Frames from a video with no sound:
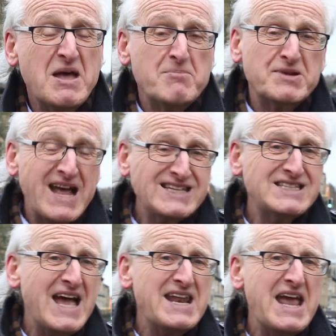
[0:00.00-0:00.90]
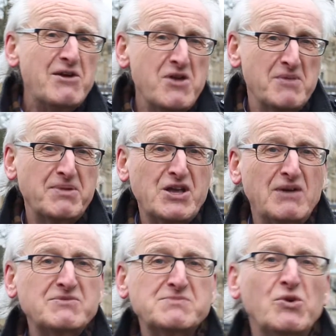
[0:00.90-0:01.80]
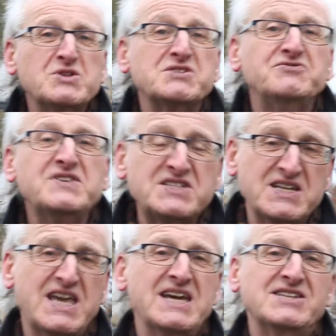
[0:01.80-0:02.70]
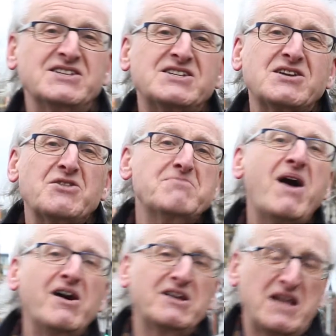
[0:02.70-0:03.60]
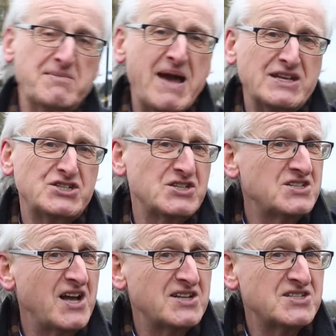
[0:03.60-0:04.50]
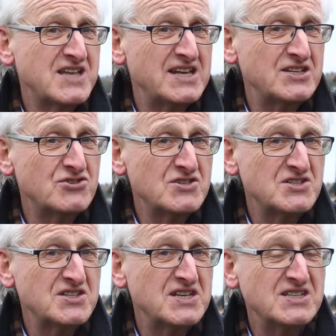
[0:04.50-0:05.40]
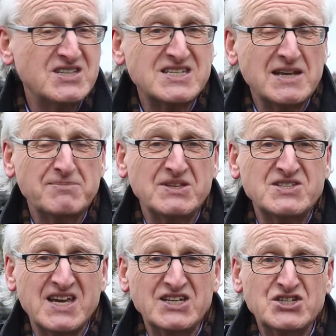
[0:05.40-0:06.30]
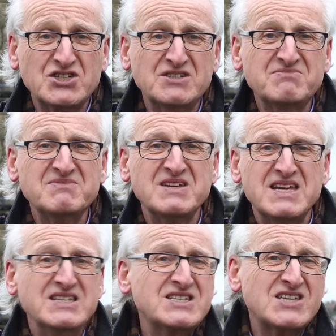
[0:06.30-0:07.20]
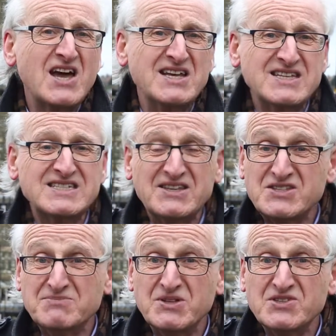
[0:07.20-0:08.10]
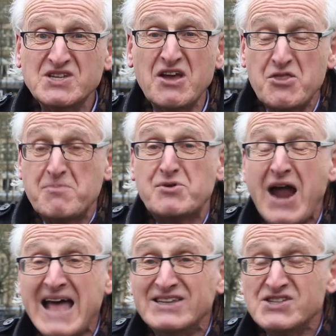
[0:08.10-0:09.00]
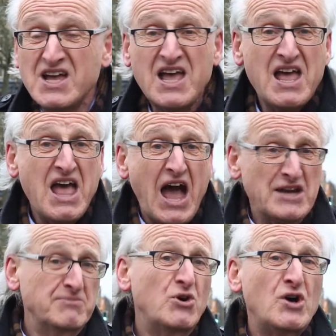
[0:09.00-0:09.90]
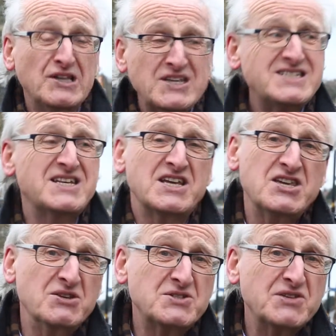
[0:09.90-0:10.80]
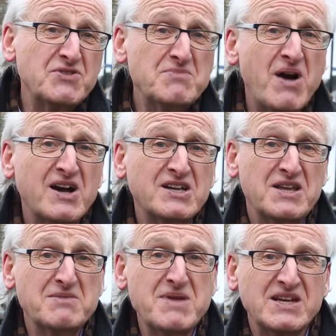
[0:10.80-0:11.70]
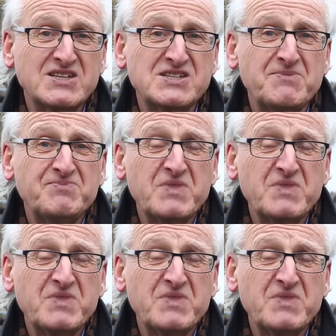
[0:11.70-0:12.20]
But as that area becomes more sophisticated, so the marketing manager starts to get interested in segmentation, insight, sentiment, the brand, and a more holistic use of the marketing mix.